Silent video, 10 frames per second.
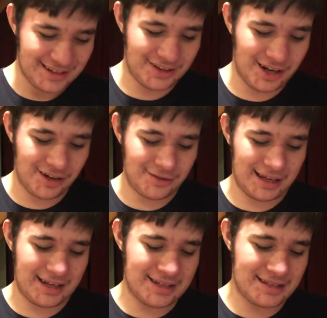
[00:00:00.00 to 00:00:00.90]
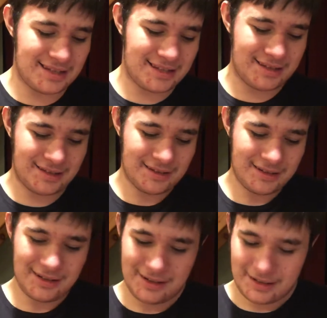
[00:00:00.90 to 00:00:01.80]
you know, it is,
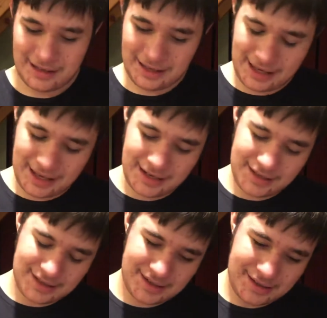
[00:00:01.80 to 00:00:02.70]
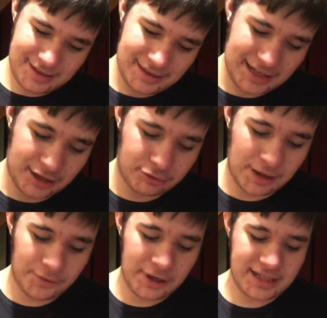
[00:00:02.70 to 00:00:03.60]
it is the
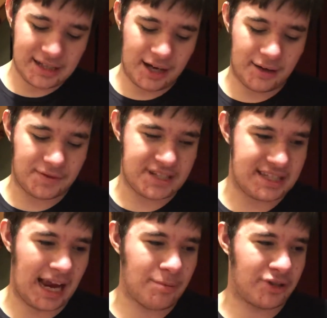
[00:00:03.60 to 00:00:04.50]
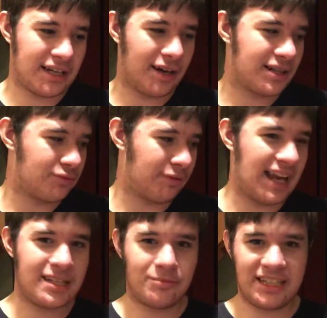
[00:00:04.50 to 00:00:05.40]
equivalent of Cyber Dark's
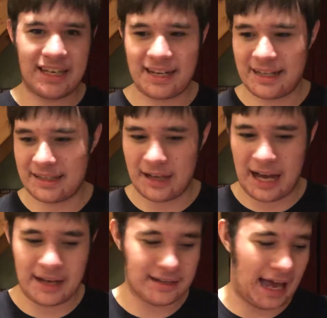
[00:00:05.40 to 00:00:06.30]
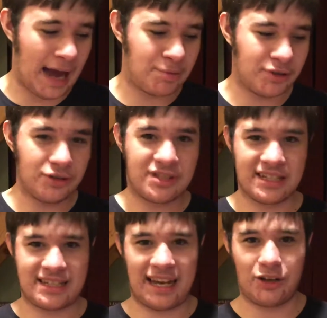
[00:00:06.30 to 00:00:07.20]
randomly getting an
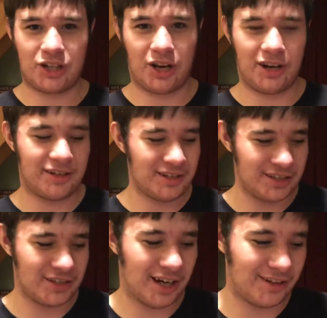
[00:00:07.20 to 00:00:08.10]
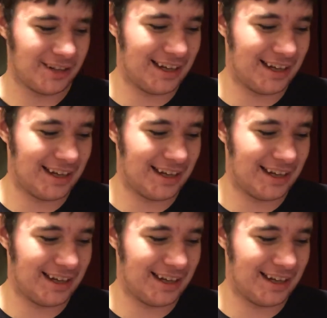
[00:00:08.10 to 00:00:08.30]
Apollousa style card. You know,